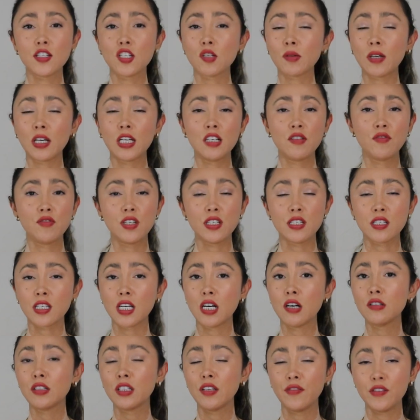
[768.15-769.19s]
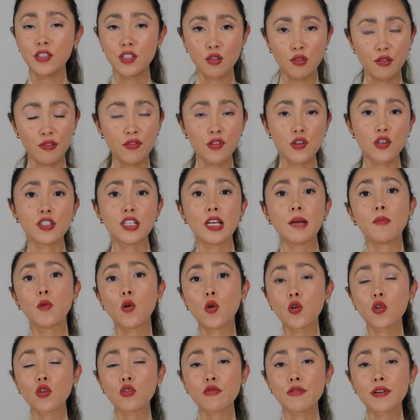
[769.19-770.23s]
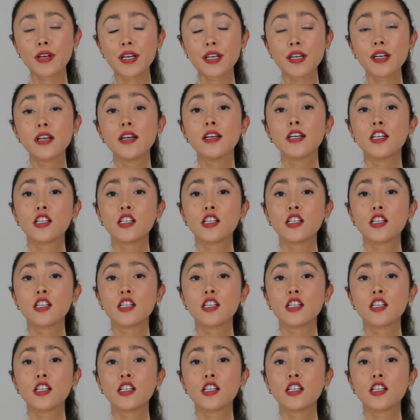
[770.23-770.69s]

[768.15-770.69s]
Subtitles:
some kind of discount if it's your first time ordering.